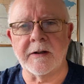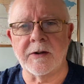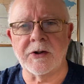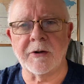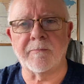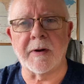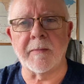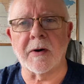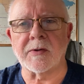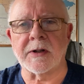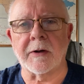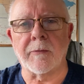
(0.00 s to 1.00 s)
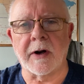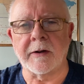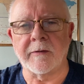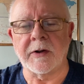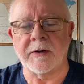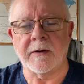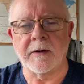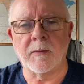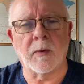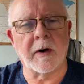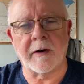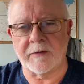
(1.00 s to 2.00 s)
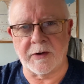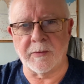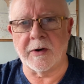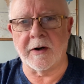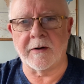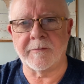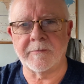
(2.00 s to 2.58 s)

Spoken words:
should be mostly relevant wherever you are.